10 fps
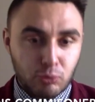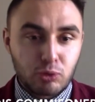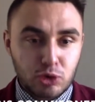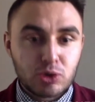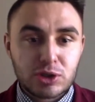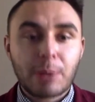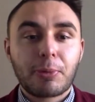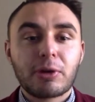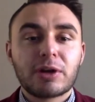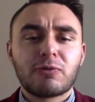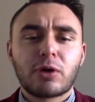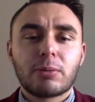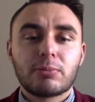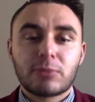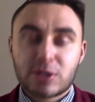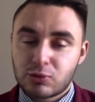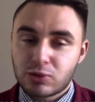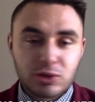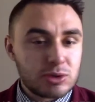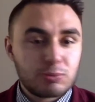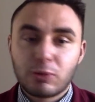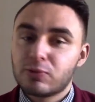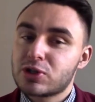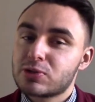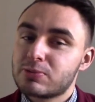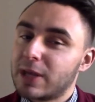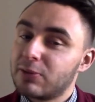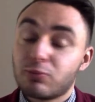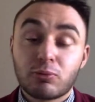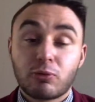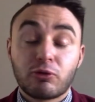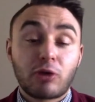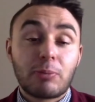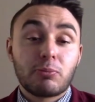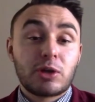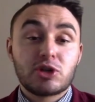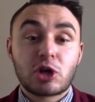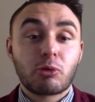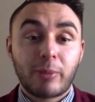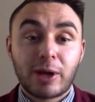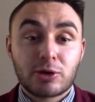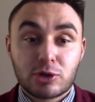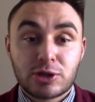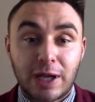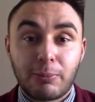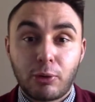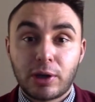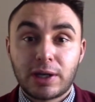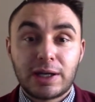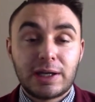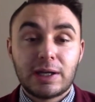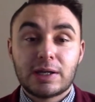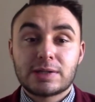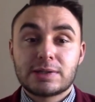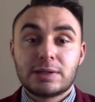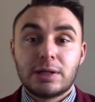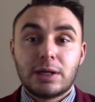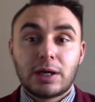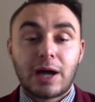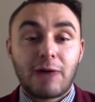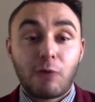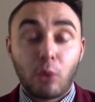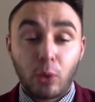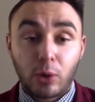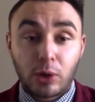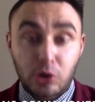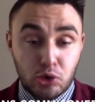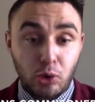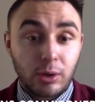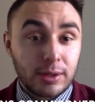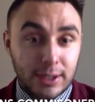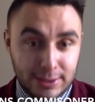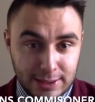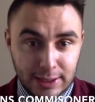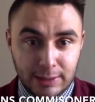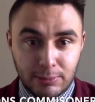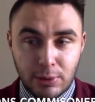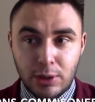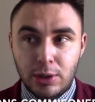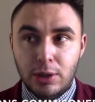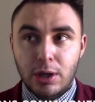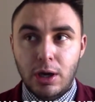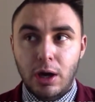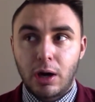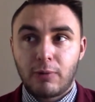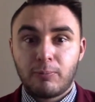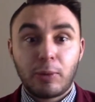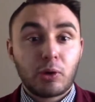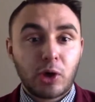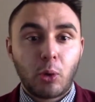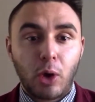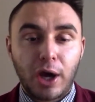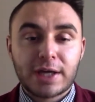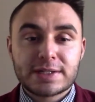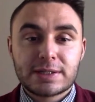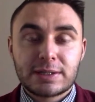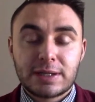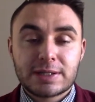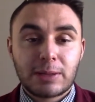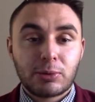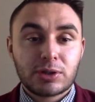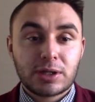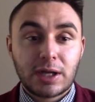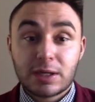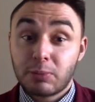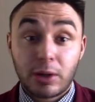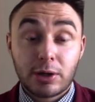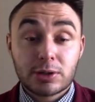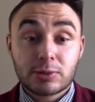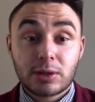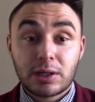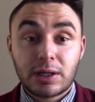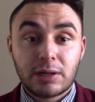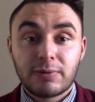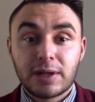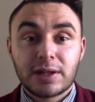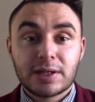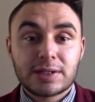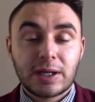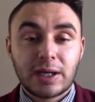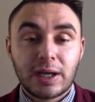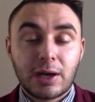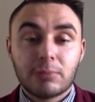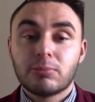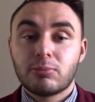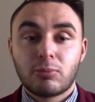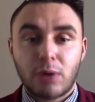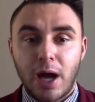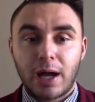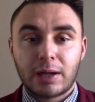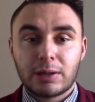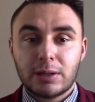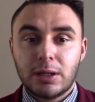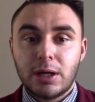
separately from this was move just made from the general manager standpoint. He has got full control of the team, building wise, and he's able to get at players. But if he thinks he can get them, I,